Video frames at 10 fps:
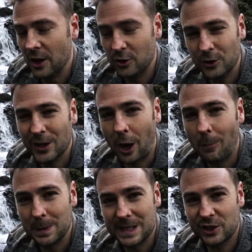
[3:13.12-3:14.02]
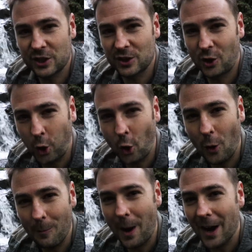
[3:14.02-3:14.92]
another composition
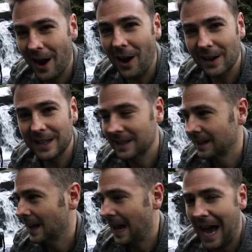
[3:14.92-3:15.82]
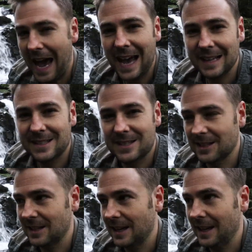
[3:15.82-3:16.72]
caught my eye, and
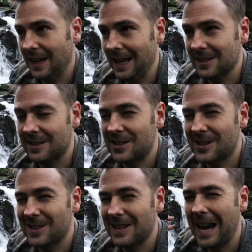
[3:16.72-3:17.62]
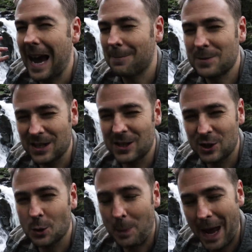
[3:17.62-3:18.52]
it's absolutely
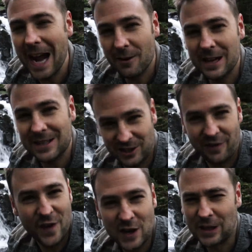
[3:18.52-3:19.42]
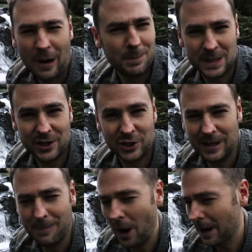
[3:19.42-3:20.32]
superior to the first
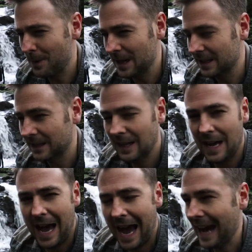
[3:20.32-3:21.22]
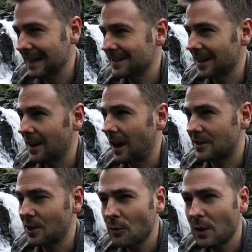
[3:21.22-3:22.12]
composition in my opinion, and
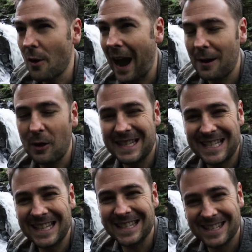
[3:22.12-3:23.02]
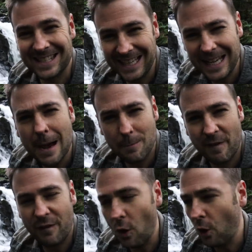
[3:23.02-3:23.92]
I don't know how I didn't see it
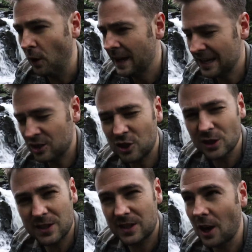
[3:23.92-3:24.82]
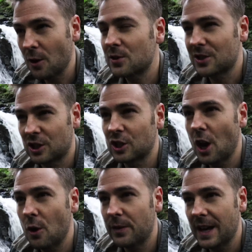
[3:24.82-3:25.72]
before. It just goes to
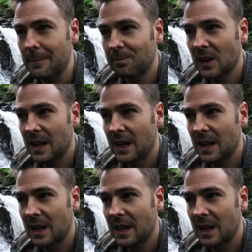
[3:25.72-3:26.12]
show that